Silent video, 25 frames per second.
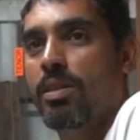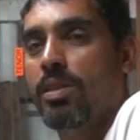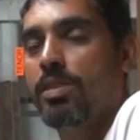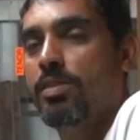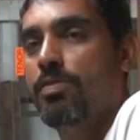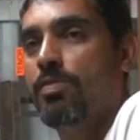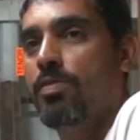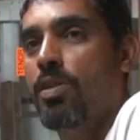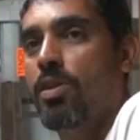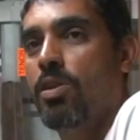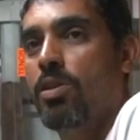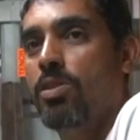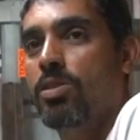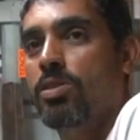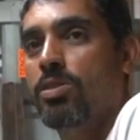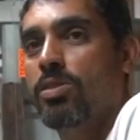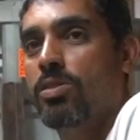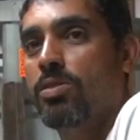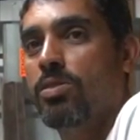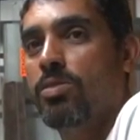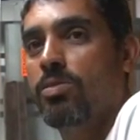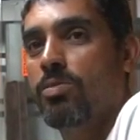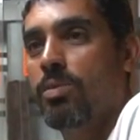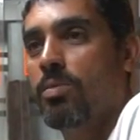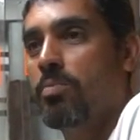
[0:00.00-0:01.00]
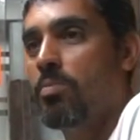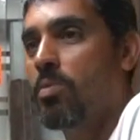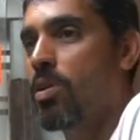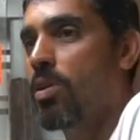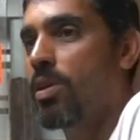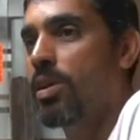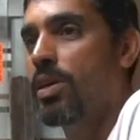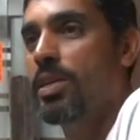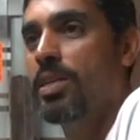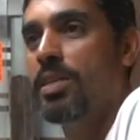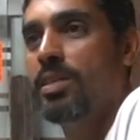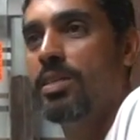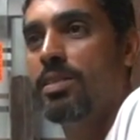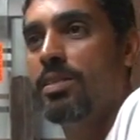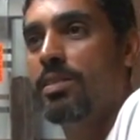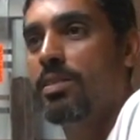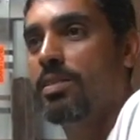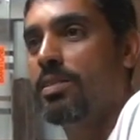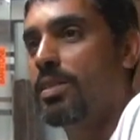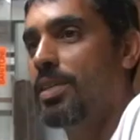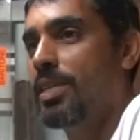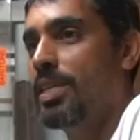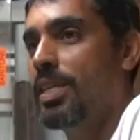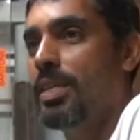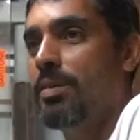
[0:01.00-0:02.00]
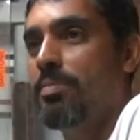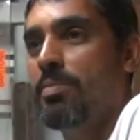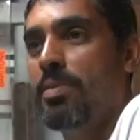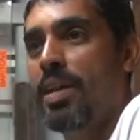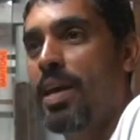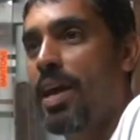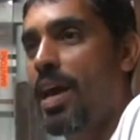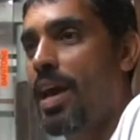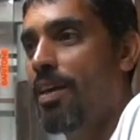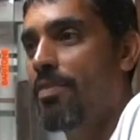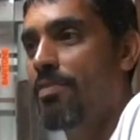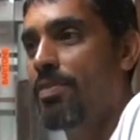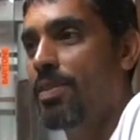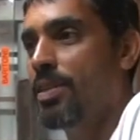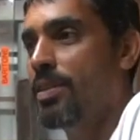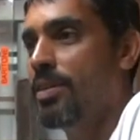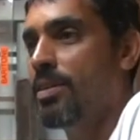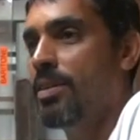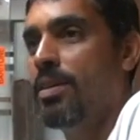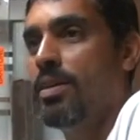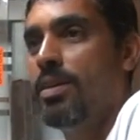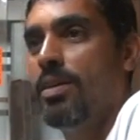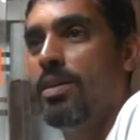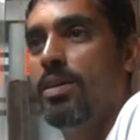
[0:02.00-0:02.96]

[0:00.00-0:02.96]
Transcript: as far as a marketing scheme and having